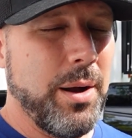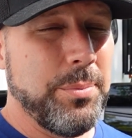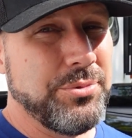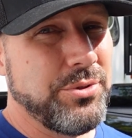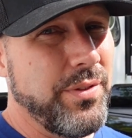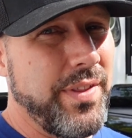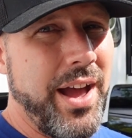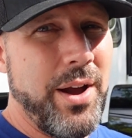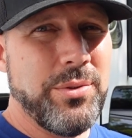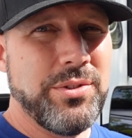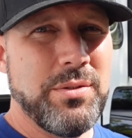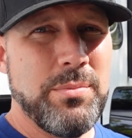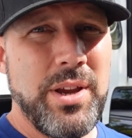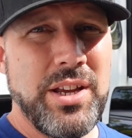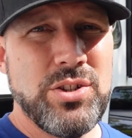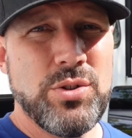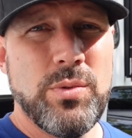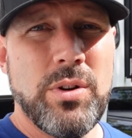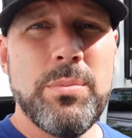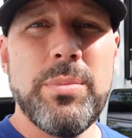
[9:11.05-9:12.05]
So that was a
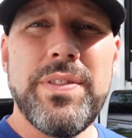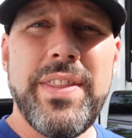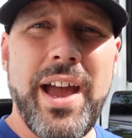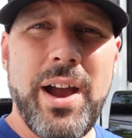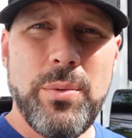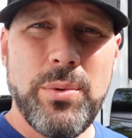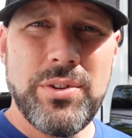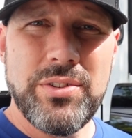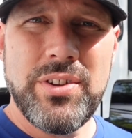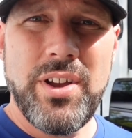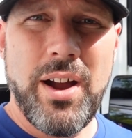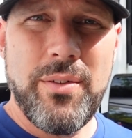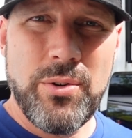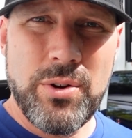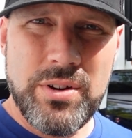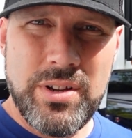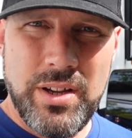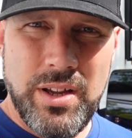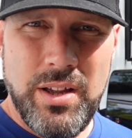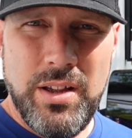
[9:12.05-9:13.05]
major one, but that was
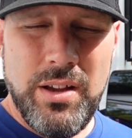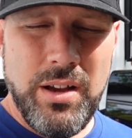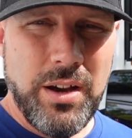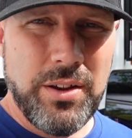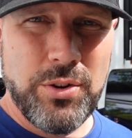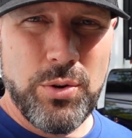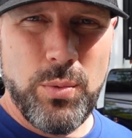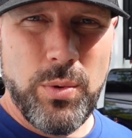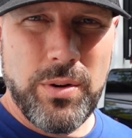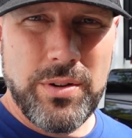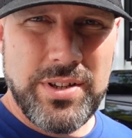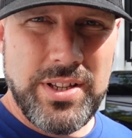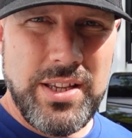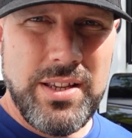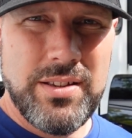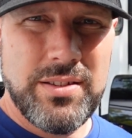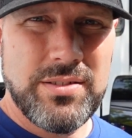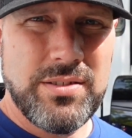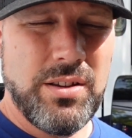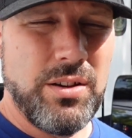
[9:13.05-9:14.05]
covered under warranty.
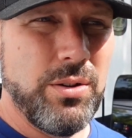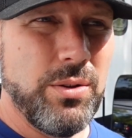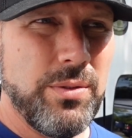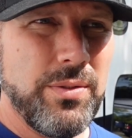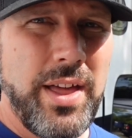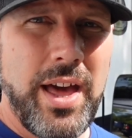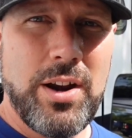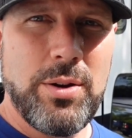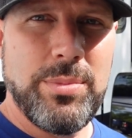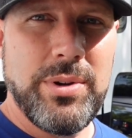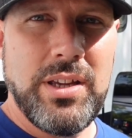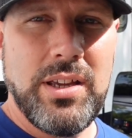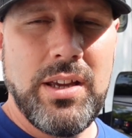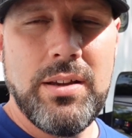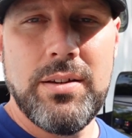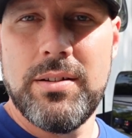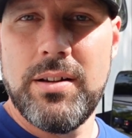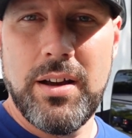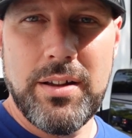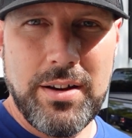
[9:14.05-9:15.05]
So that'll be
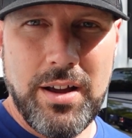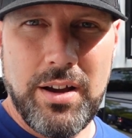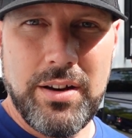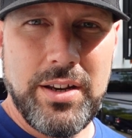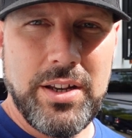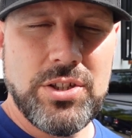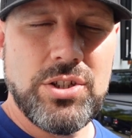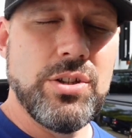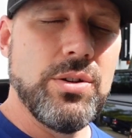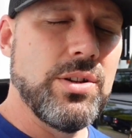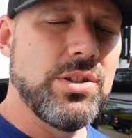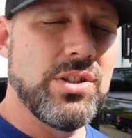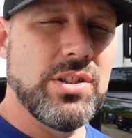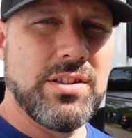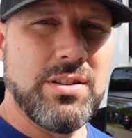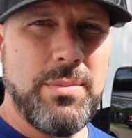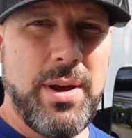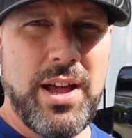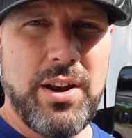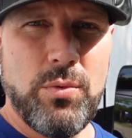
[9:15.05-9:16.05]
a non-issue, it's
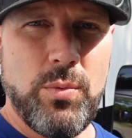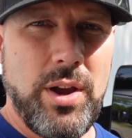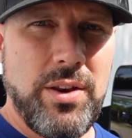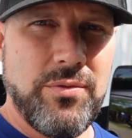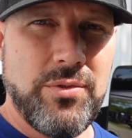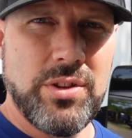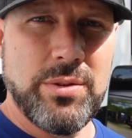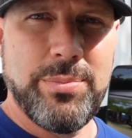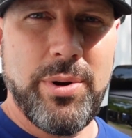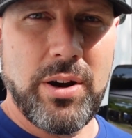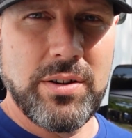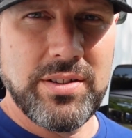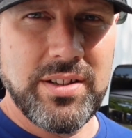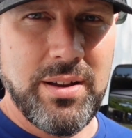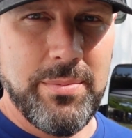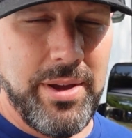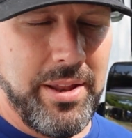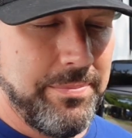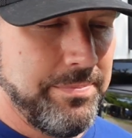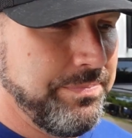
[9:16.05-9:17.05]
just a matter of waiting for the part to
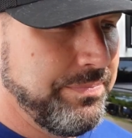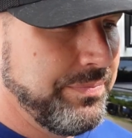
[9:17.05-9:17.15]
come in.